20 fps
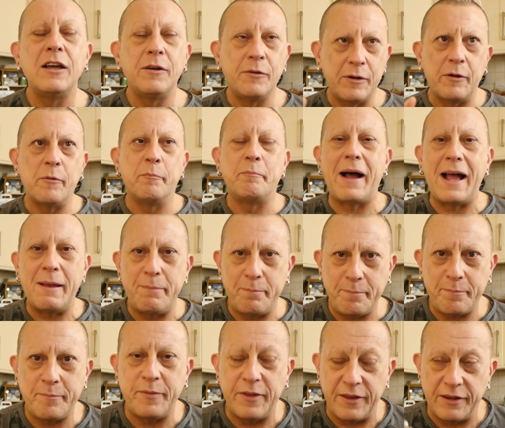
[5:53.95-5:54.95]
By
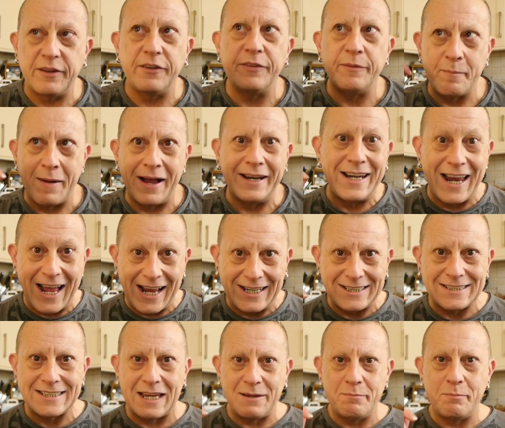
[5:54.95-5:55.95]
my
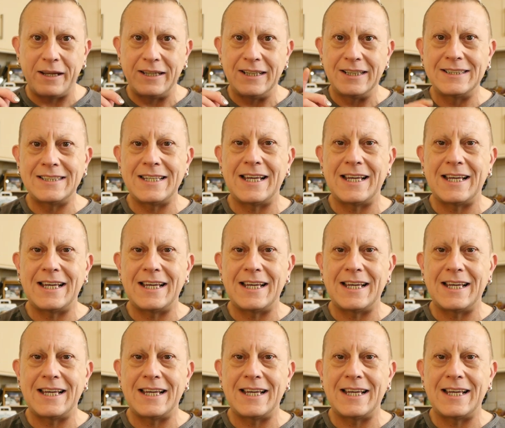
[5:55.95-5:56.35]
nighttime panic